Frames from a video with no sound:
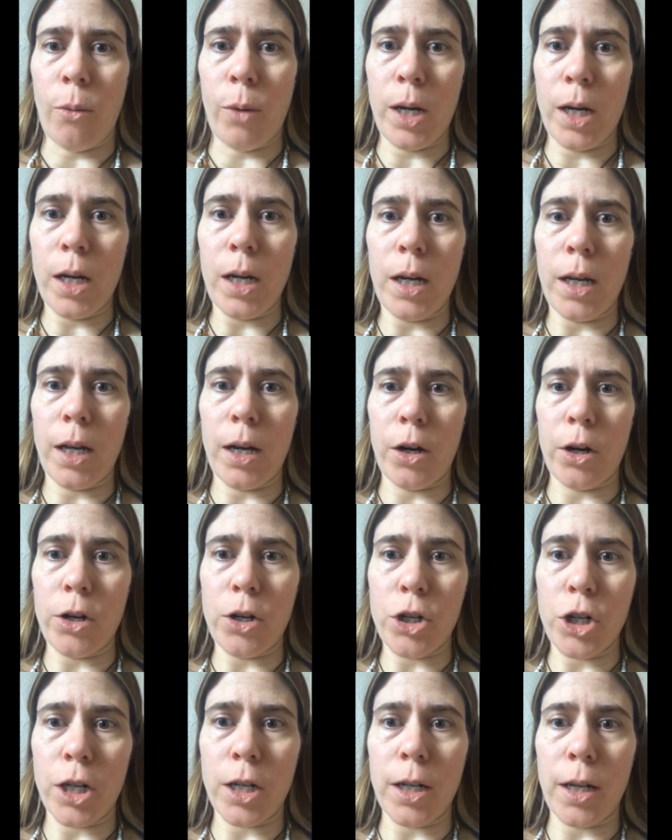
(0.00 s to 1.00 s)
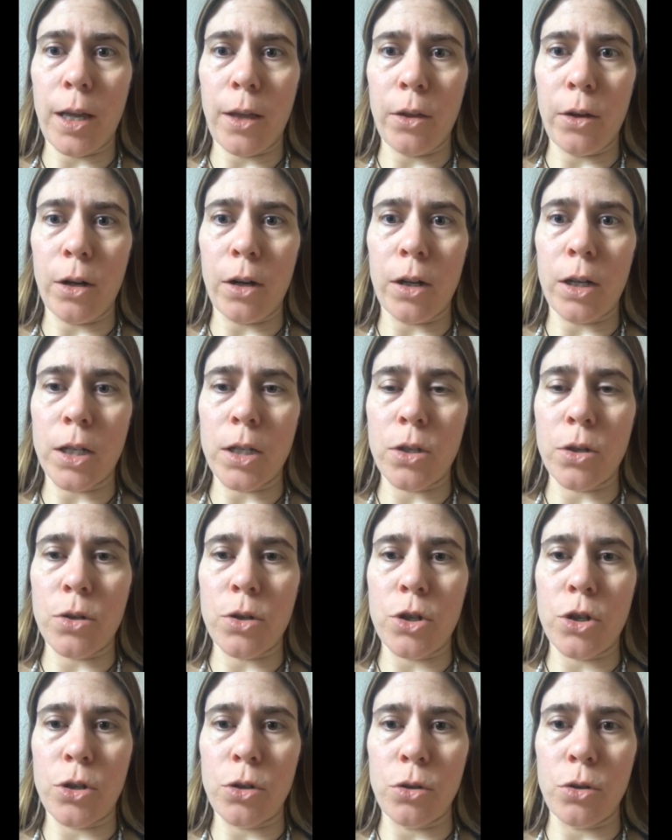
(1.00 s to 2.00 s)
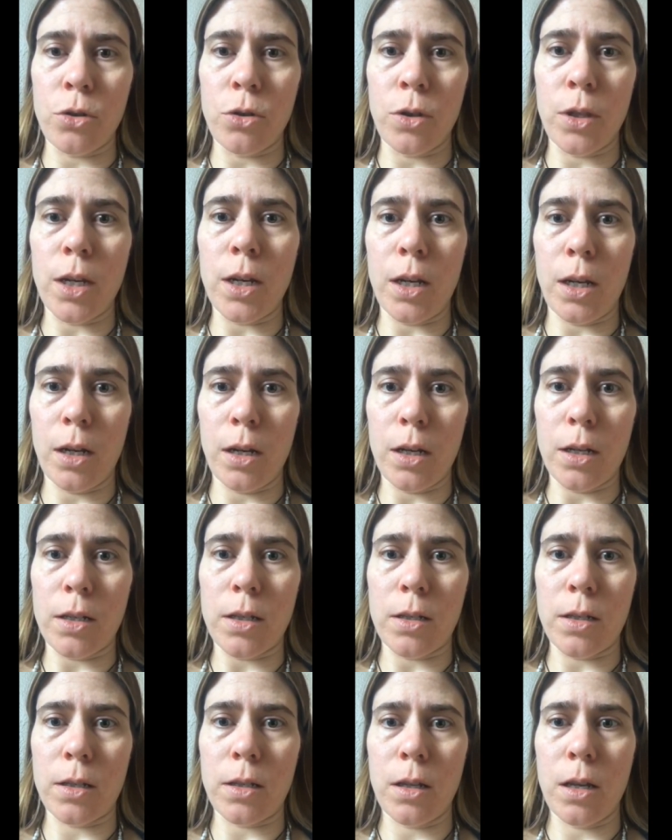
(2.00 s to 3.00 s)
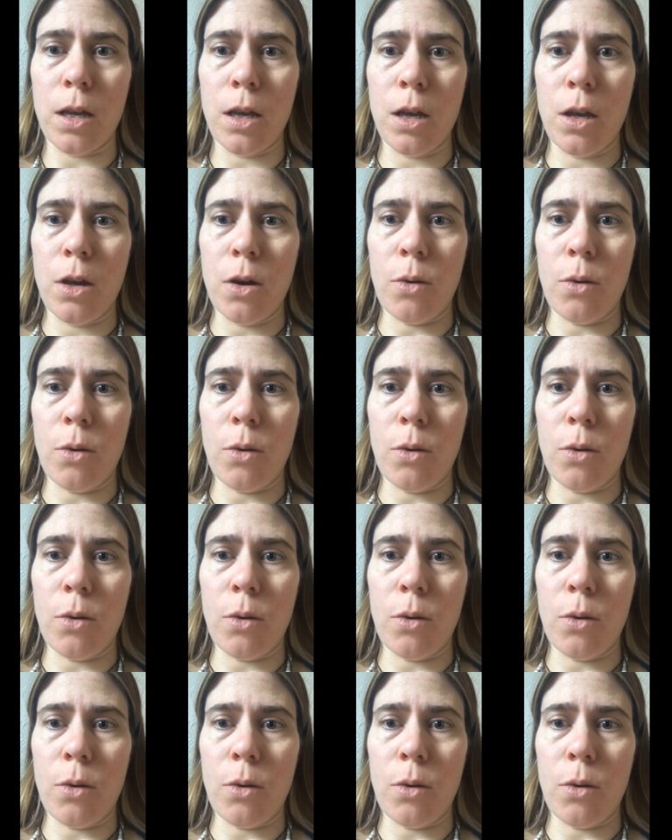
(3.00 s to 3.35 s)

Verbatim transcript: We need to get our shit together because there's children that need us.